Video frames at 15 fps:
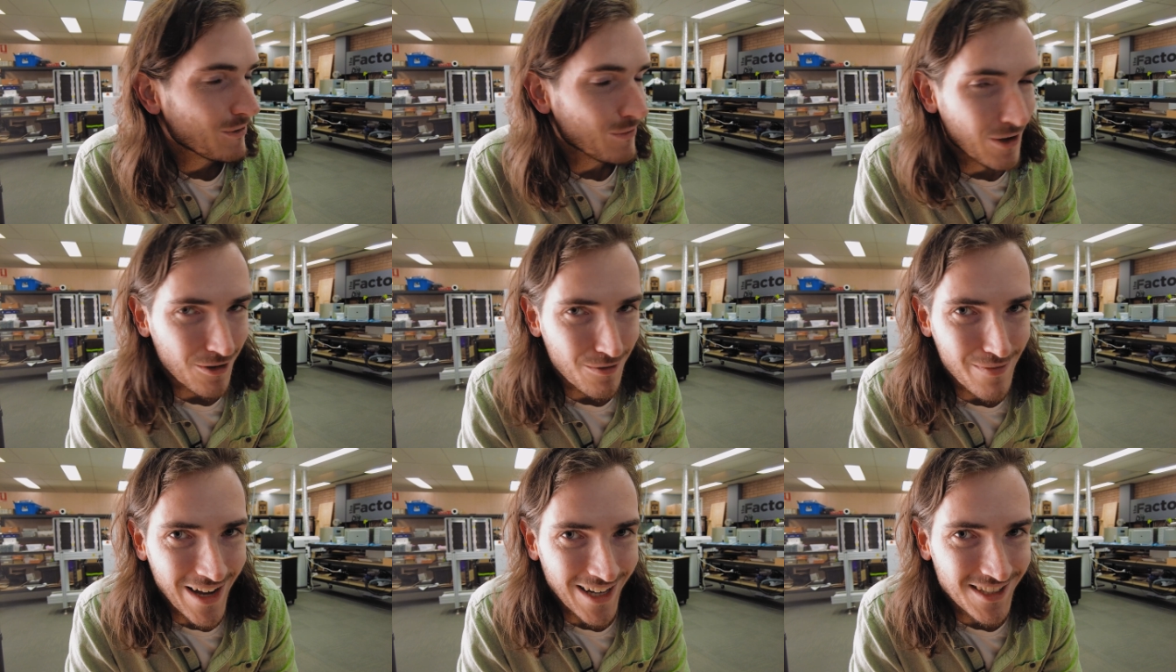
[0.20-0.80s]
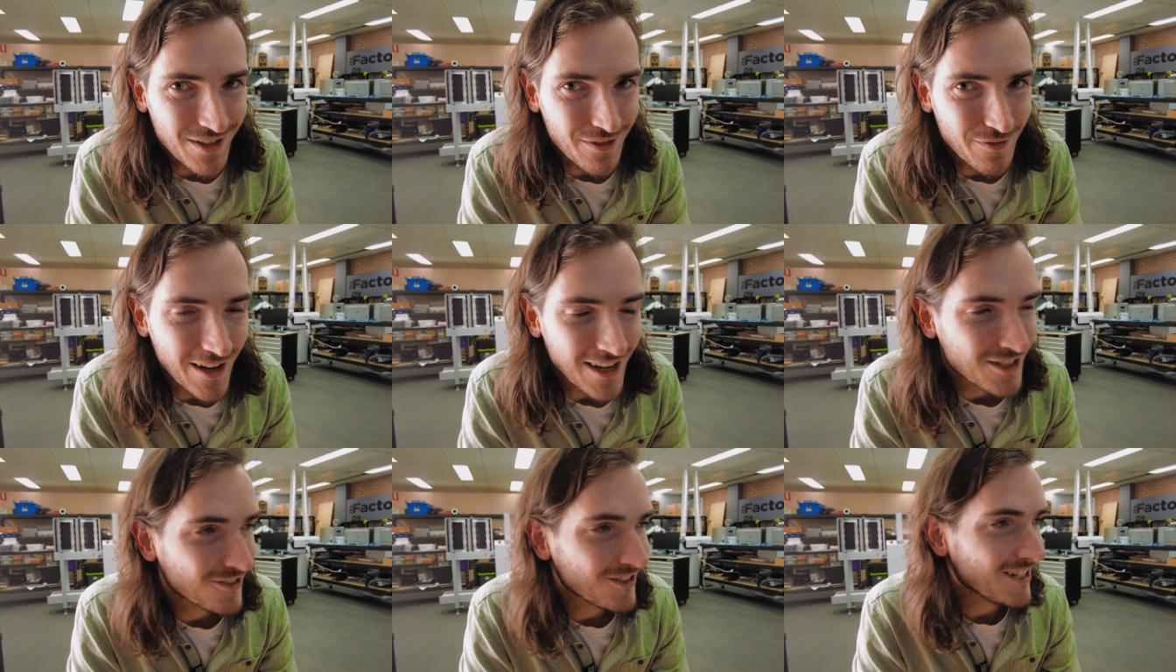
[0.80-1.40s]
Welcome back to the
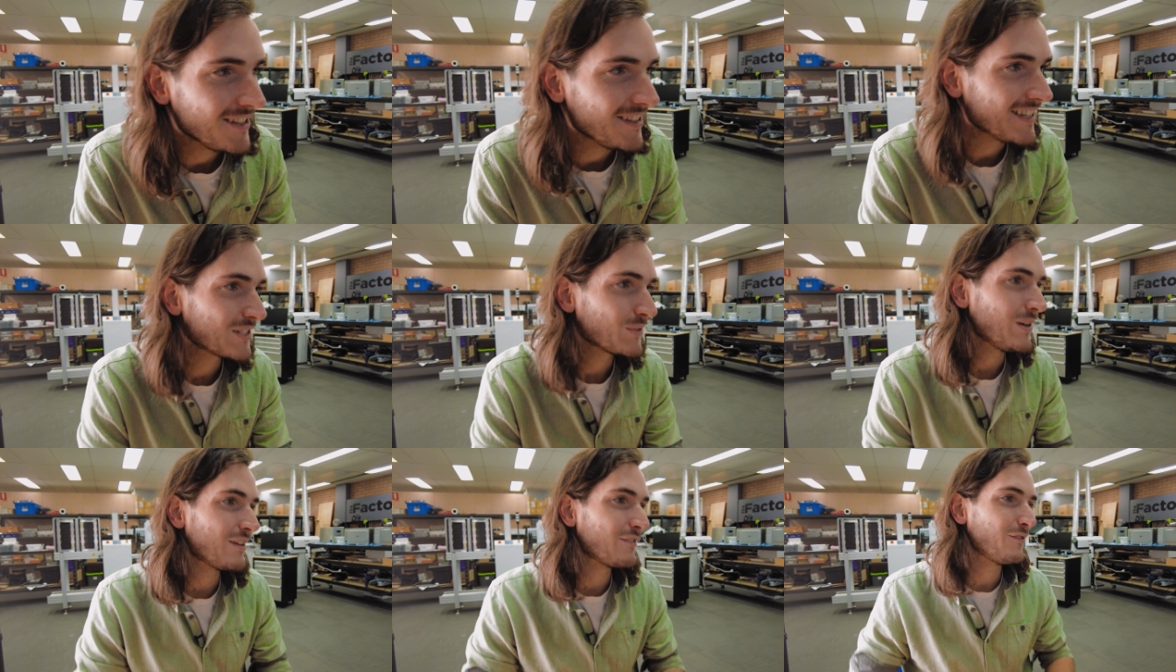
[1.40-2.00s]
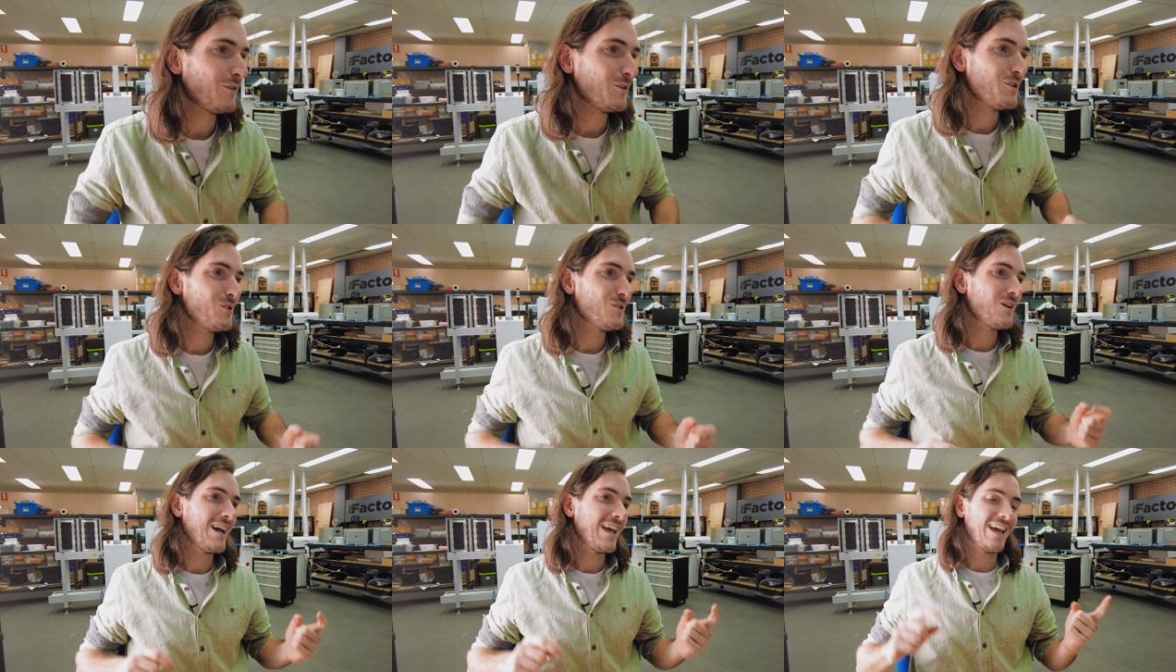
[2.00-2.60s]
factory. This week for
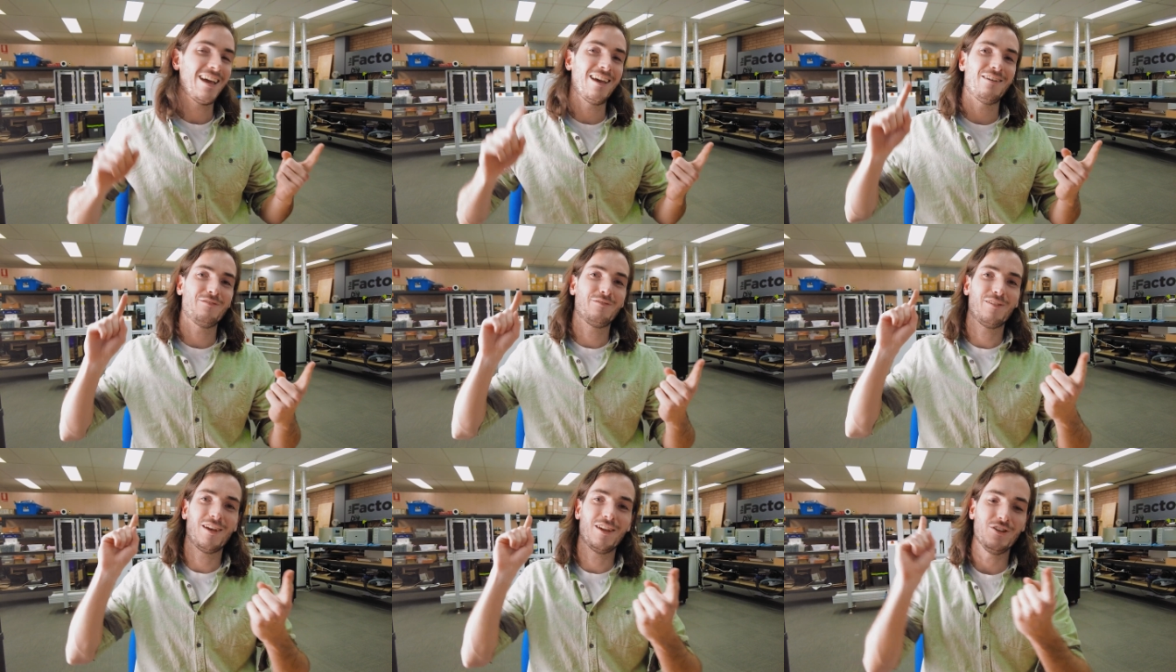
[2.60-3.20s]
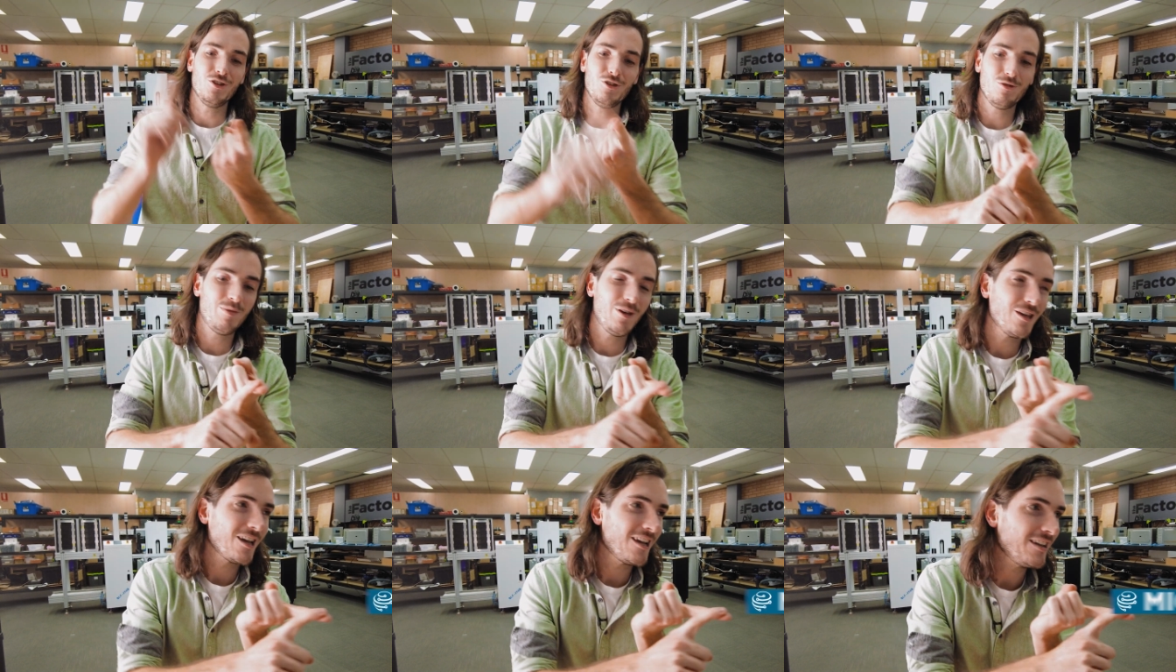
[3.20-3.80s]
you, I have a new
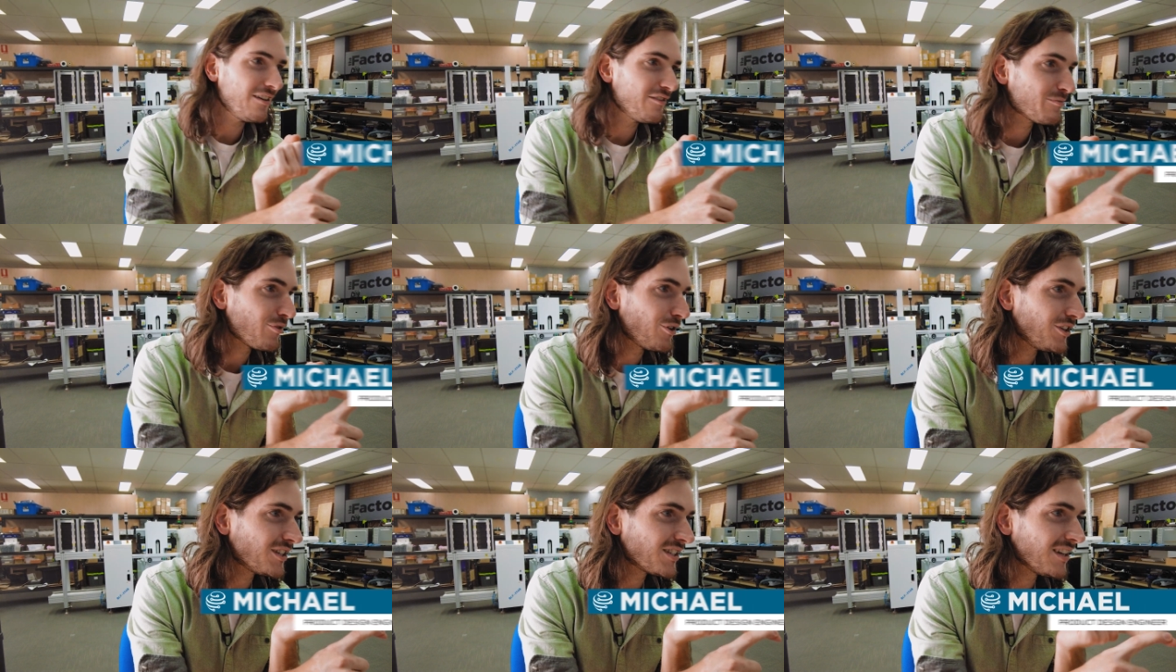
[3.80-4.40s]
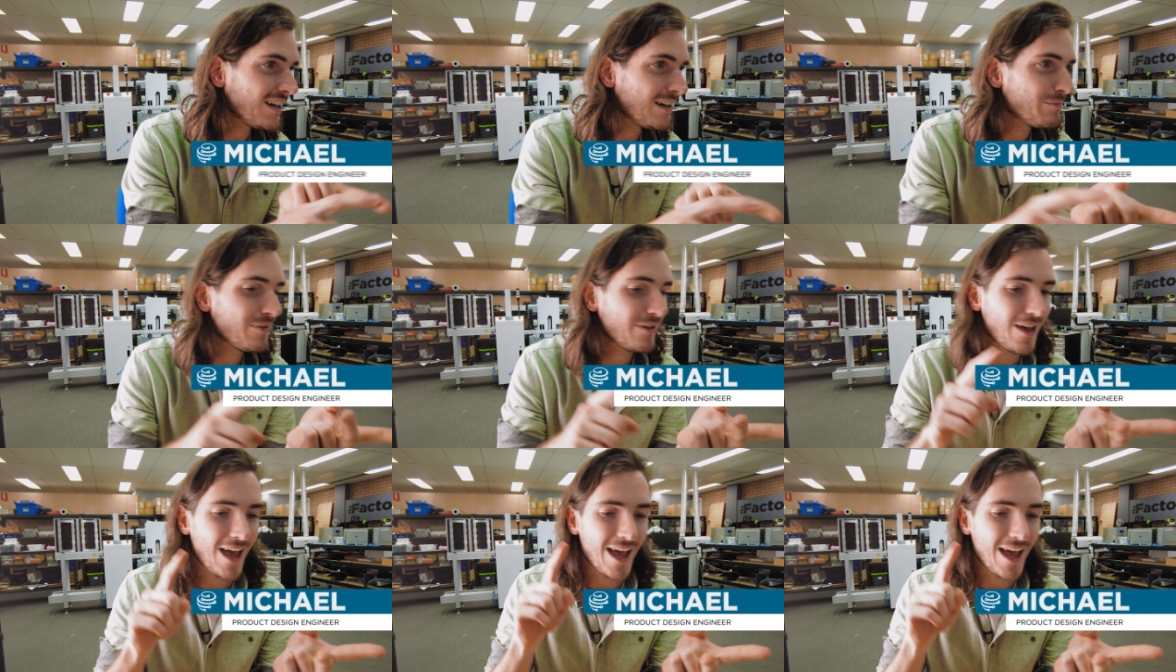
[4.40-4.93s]
PiicoDev prototype,